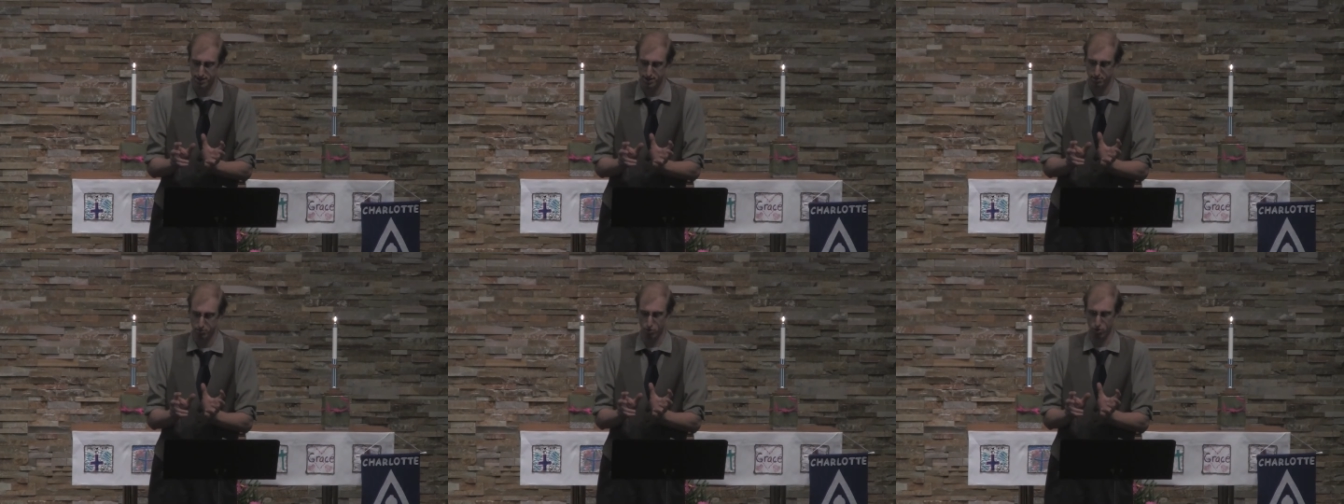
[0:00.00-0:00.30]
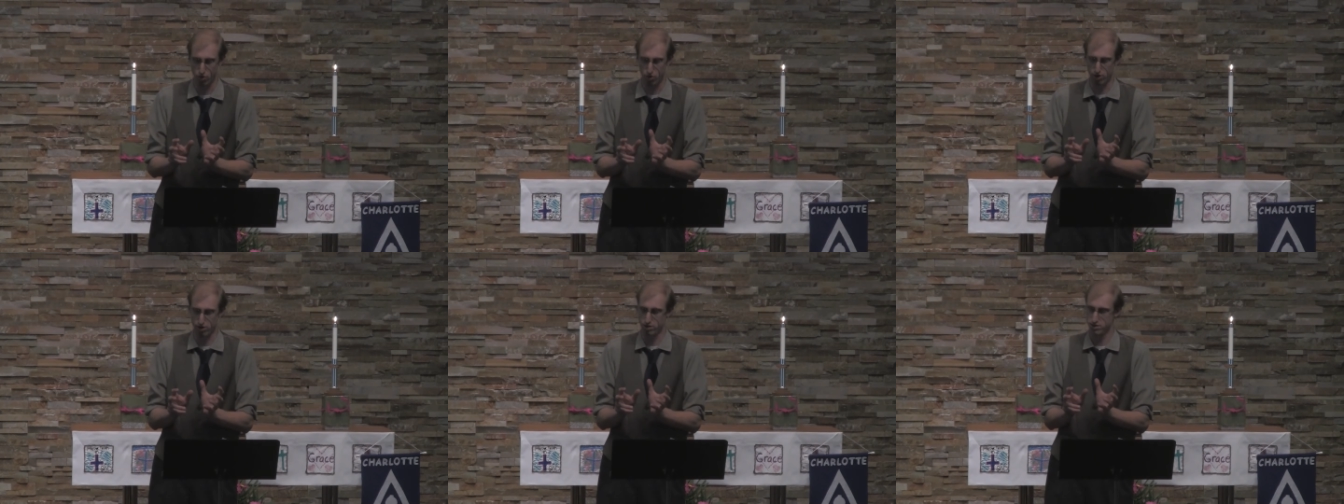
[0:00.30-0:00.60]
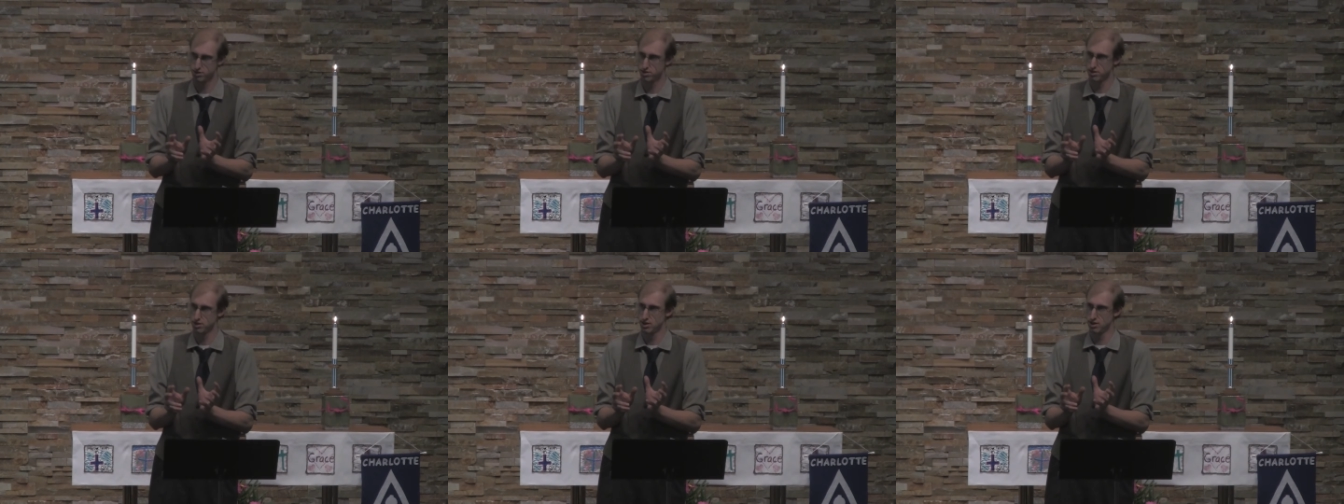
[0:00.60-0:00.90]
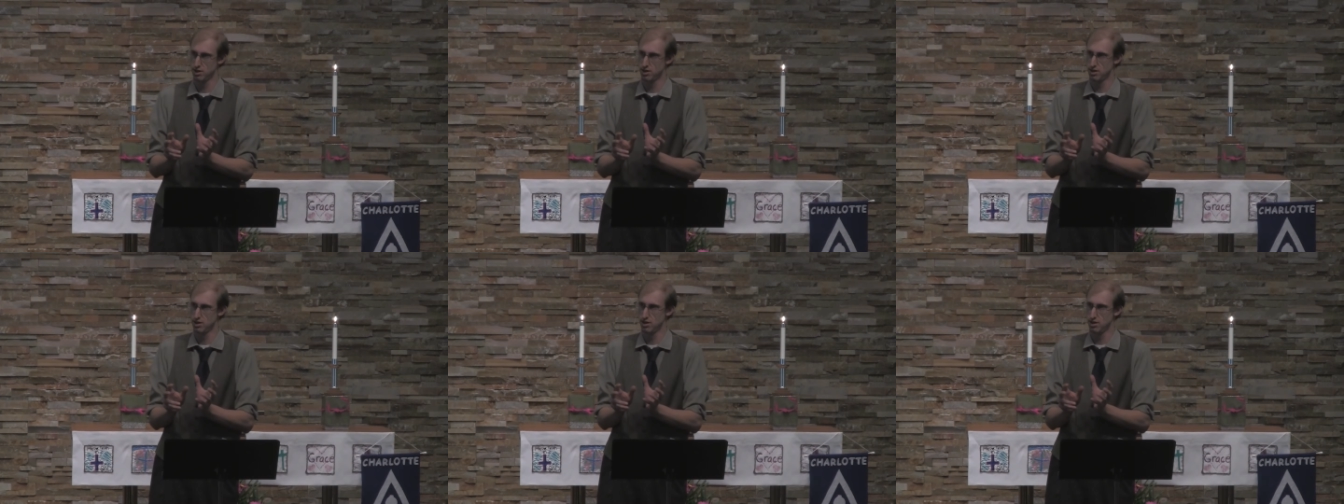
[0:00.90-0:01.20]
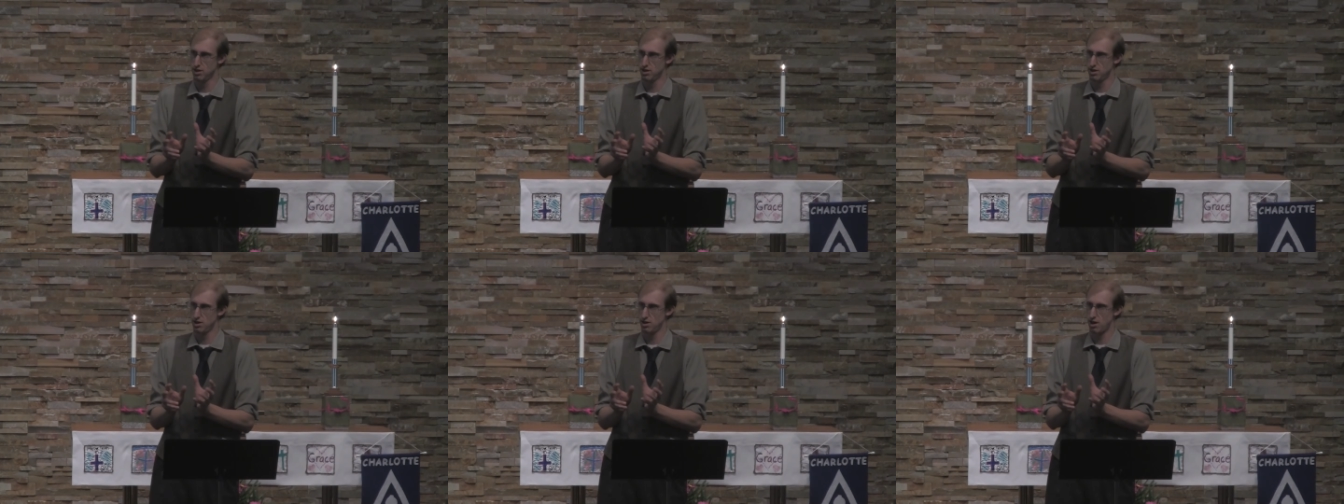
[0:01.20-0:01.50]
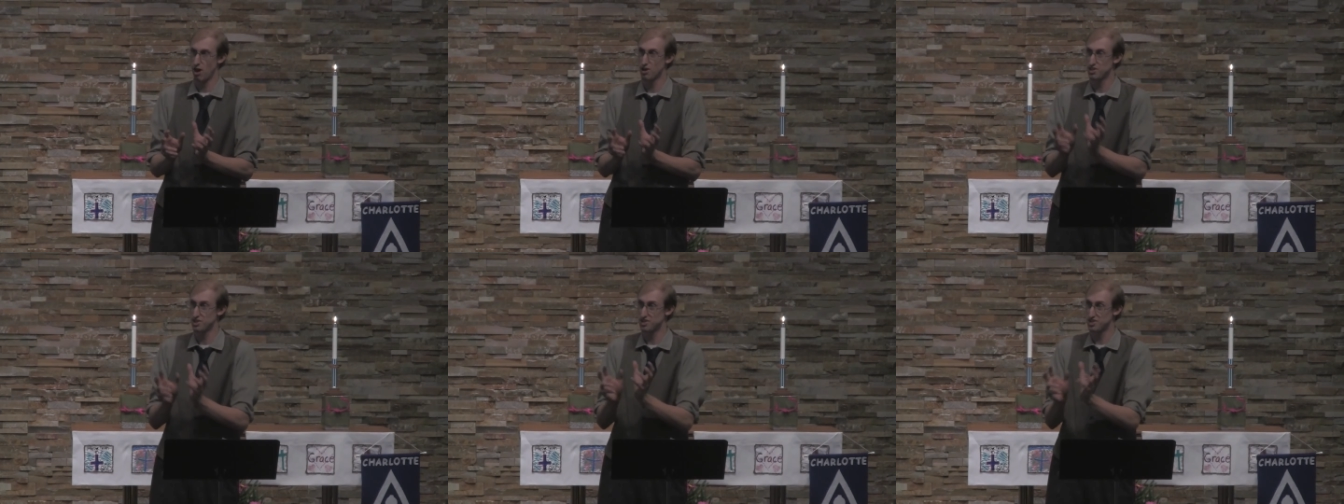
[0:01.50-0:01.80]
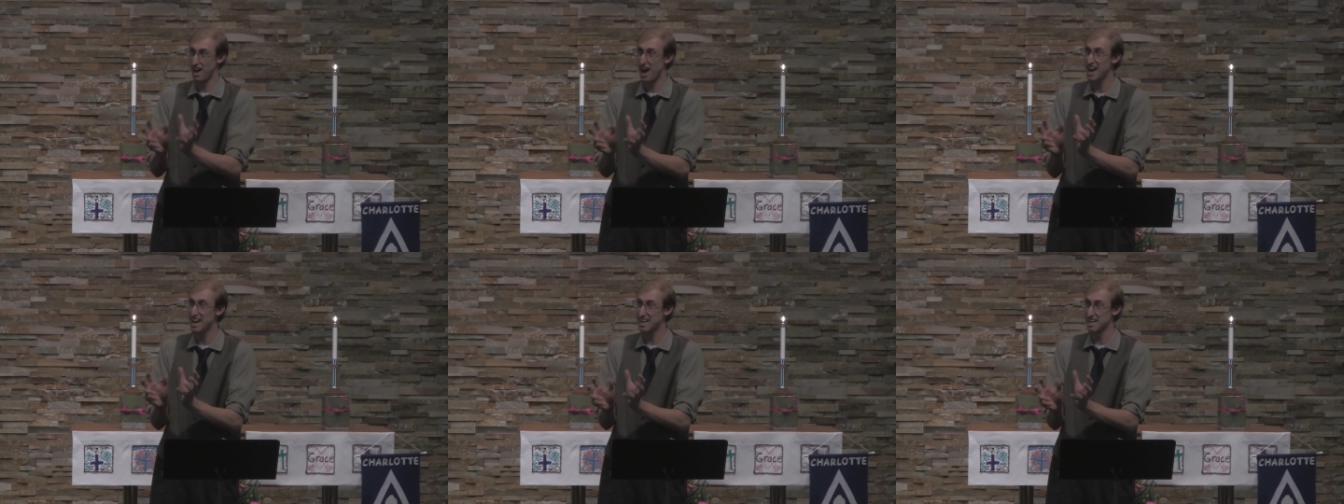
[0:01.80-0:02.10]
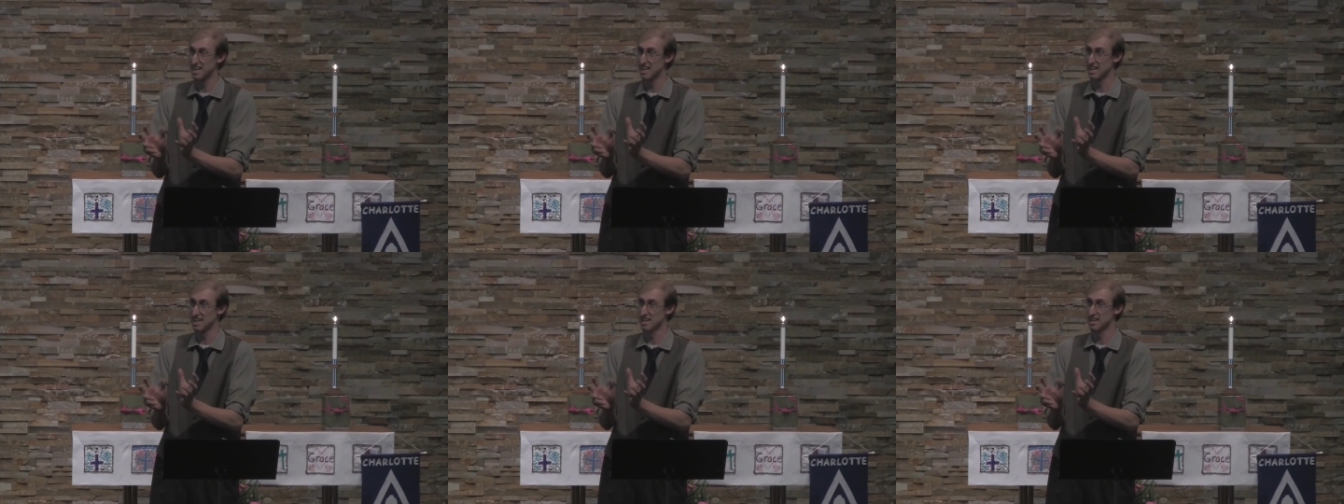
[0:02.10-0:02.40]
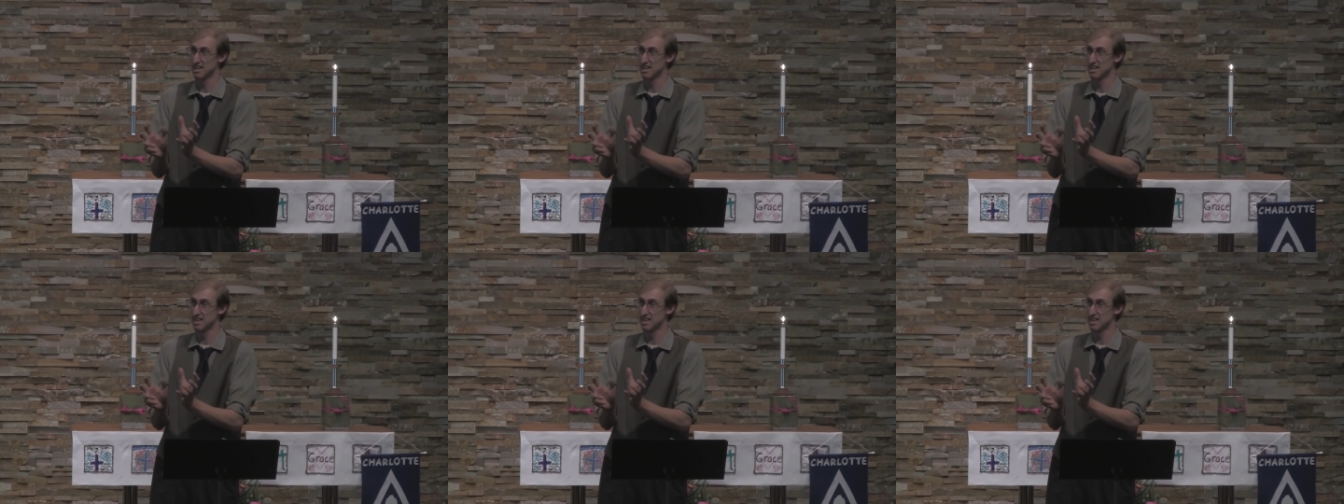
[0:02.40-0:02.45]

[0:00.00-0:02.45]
anymore. Our society